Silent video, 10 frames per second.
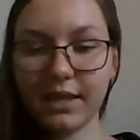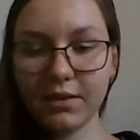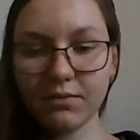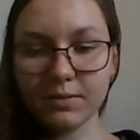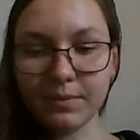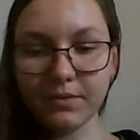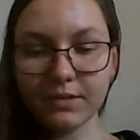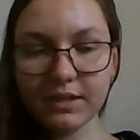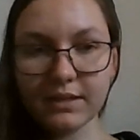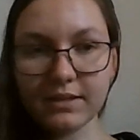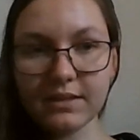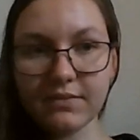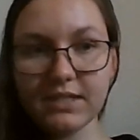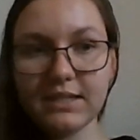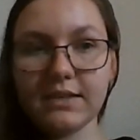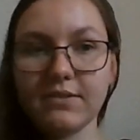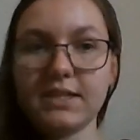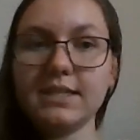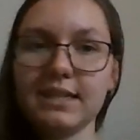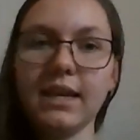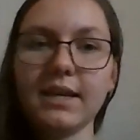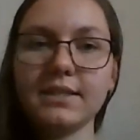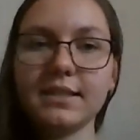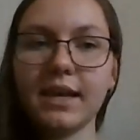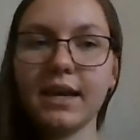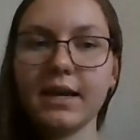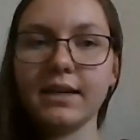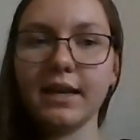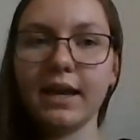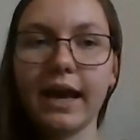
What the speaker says: It was built in 1776 and